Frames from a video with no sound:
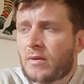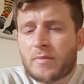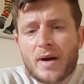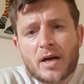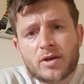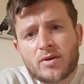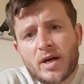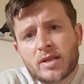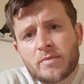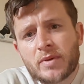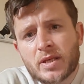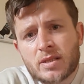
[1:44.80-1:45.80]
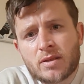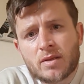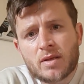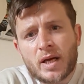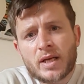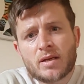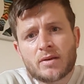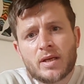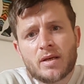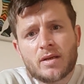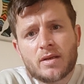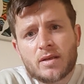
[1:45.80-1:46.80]
But I could land in prison a year
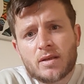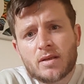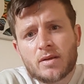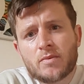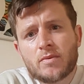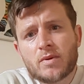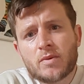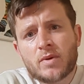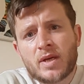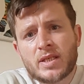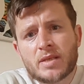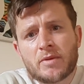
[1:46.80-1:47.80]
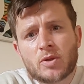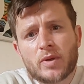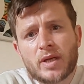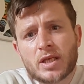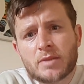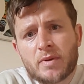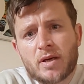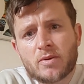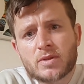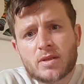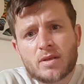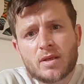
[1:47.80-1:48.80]
later. He's in with 20 of his
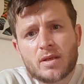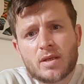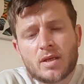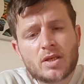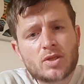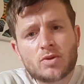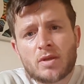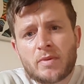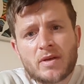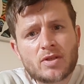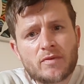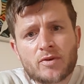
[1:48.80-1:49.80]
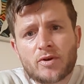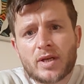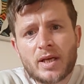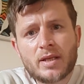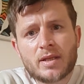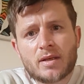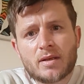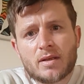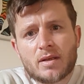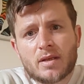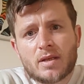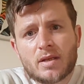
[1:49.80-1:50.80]
pals. So the beef's never going to end.
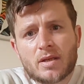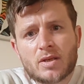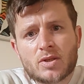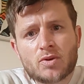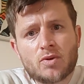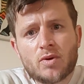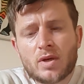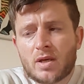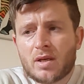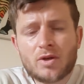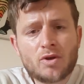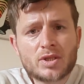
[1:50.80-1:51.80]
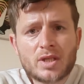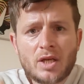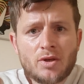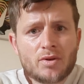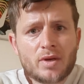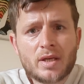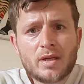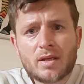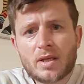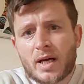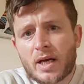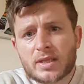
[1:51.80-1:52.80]
So you stay in your lane,
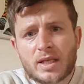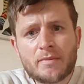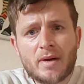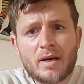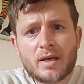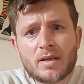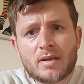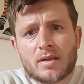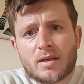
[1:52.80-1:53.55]
I stay in my lane.